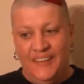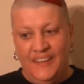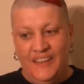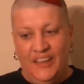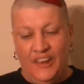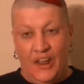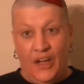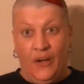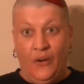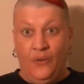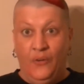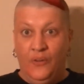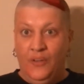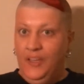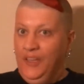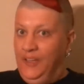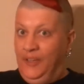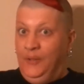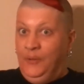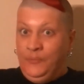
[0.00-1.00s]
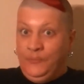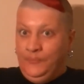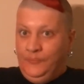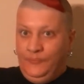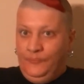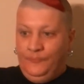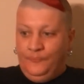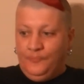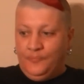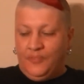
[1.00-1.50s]

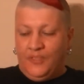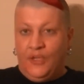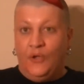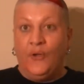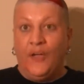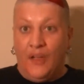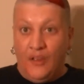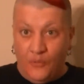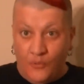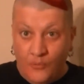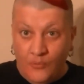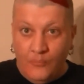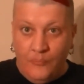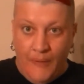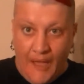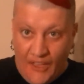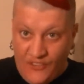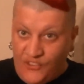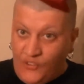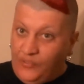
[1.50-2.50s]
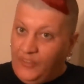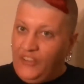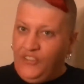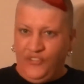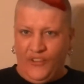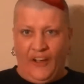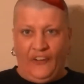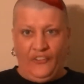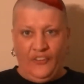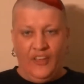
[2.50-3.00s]
you get massively
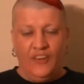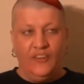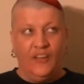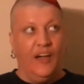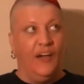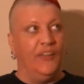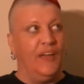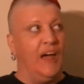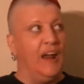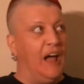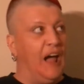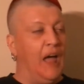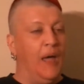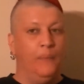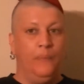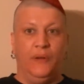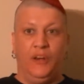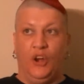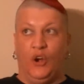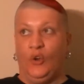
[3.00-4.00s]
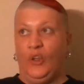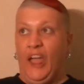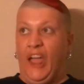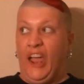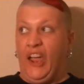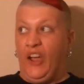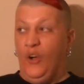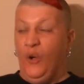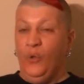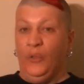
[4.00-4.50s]
sucked into all that hype and you're
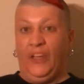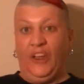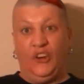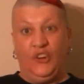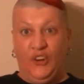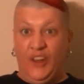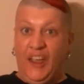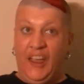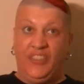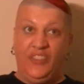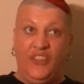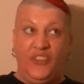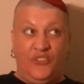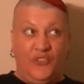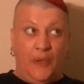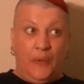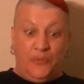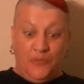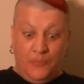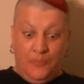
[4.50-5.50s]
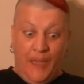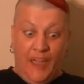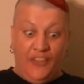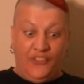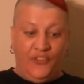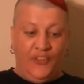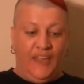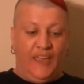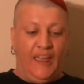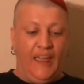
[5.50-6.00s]
like, holy shit, this seems
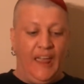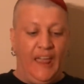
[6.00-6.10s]
amazing.